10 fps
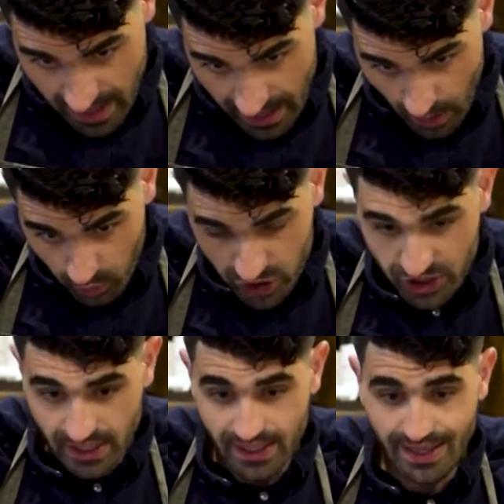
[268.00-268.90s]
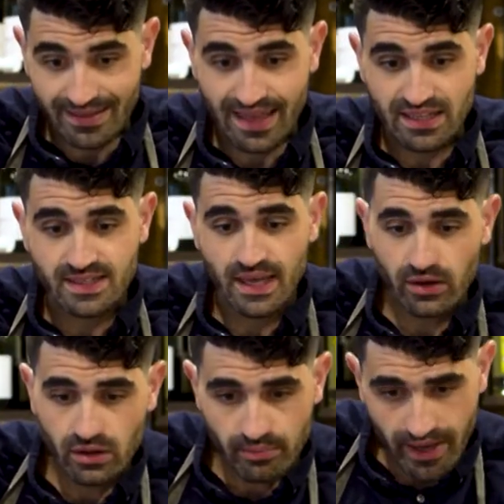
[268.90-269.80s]
and we're just gonna let that
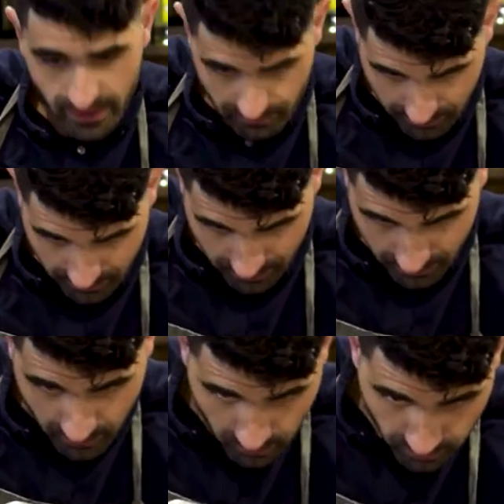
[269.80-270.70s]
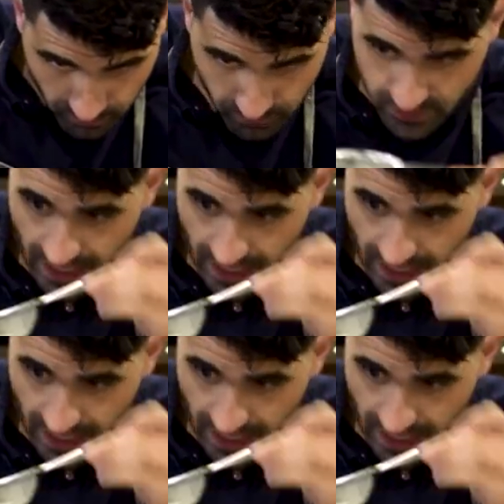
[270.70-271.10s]
settle a bit to